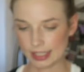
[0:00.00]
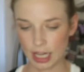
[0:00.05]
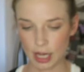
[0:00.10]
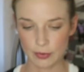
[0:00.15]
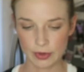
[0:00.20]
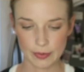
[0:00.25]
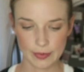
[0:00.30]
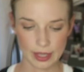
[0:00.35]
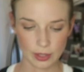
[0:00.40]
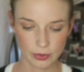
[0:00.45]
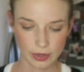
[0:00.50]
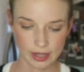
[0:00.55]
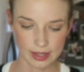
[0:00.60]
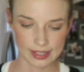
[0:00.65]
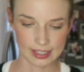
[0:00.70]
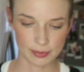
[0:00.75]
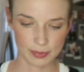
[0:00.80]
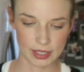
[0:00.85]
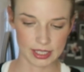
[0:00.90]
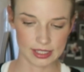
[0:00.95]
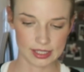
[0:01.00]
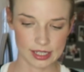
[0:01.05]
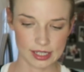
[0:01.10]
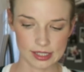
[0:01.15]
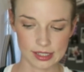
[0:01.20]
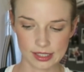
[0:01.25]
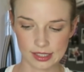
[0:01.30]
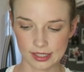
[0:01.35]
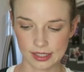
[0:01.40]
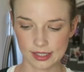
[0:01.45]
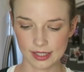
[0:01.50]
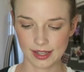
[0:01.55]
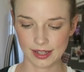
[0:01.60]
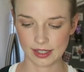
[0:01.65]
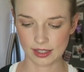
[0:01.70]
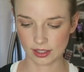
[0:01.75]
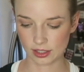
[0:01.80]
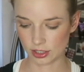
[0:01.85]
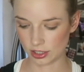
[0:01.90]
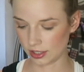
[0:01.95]
time we made one of these pizzas, it said
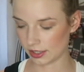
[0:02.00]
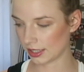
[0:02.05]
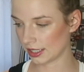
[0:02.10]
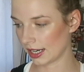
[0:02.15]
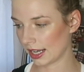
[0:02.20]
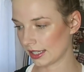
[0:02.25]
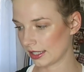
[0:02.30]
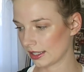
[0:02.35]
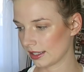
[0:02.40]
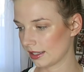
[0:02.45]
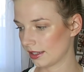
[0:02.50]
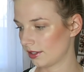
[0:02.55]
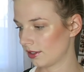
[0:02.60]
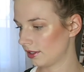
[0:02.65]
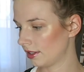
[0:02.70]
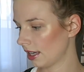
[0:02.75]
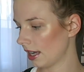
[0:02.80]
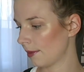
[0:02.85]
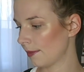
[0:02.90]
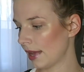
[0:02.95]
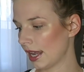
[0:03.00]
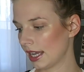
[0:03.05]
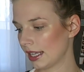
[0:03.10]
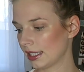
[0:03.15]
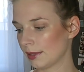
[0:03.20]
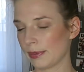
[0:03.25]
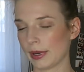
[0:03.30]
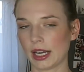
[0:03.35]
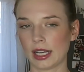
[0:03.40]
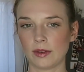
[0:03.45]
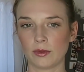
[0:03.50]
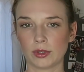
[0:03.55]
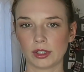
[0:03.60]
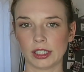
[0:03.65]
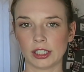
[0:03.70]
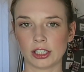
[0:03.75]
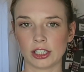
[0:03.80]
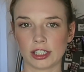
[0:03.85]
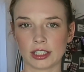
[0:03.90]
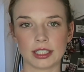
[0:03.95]
it cooked in 8 to 10 minutes, but it
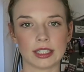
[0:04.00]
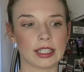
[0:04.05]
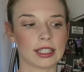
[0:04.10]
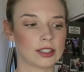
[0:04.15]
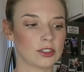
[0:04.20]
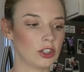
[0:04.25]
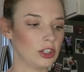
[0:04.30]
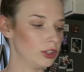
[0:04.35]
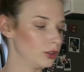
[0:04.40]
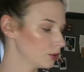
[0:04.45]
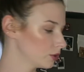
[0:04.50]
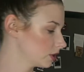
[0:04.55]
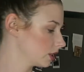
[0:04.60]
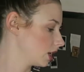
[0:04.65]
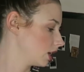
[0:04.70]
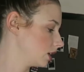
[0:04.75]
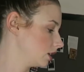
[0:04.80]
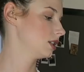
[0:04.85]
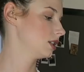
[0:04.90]
really cooked in like 2, so.